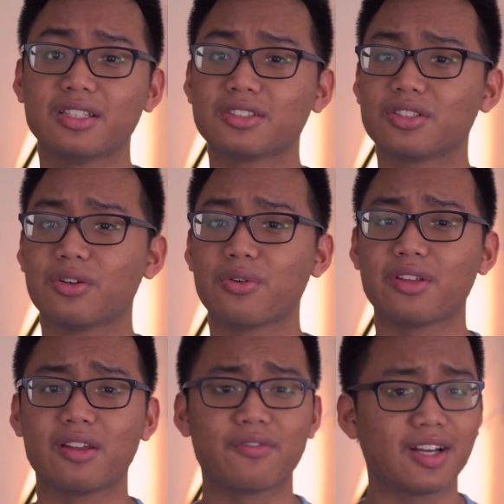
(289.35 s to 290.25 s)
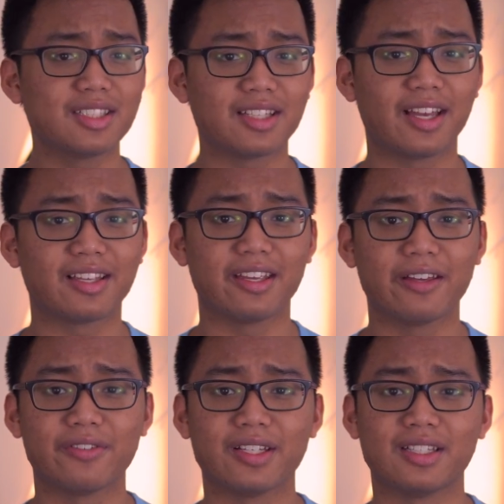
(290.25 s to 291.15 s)
so the advice I
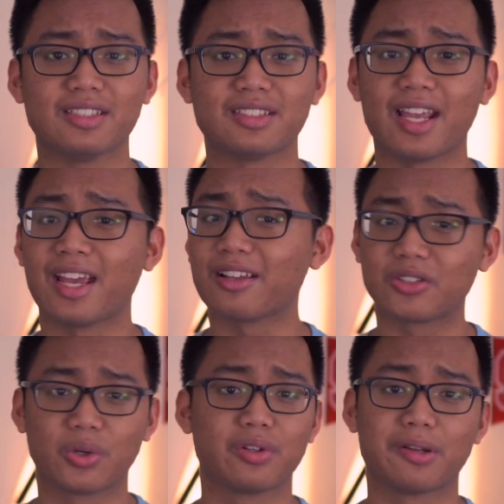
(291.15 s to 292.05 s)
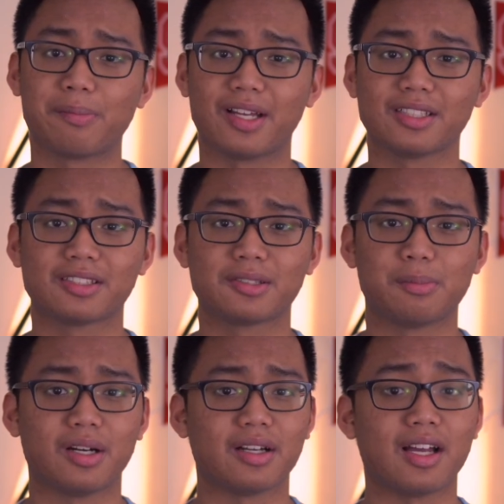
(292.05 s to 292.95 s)
give is anecdotal at best,
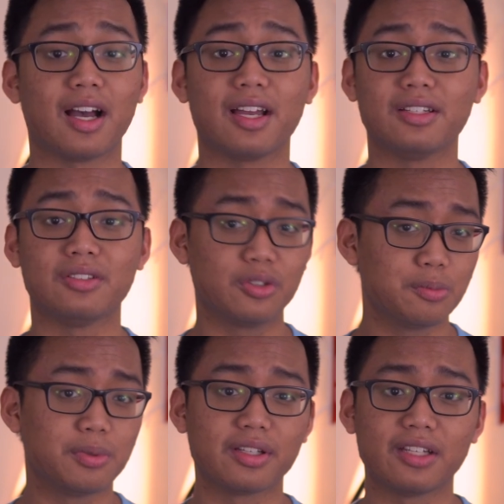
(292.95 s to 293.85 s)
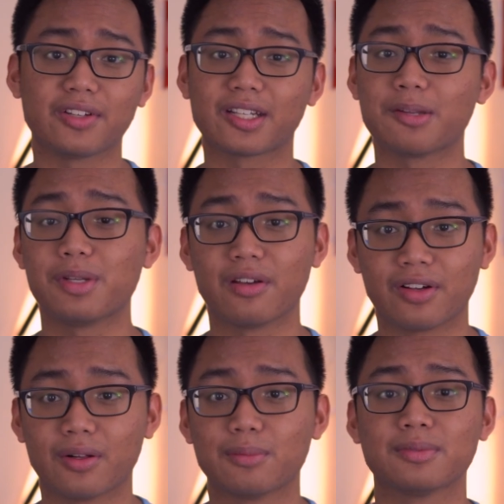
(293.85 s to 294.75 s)
but I do believe it can be of
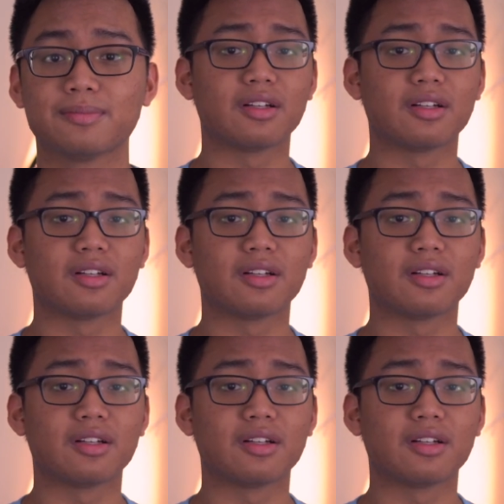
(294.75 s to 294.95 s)
help.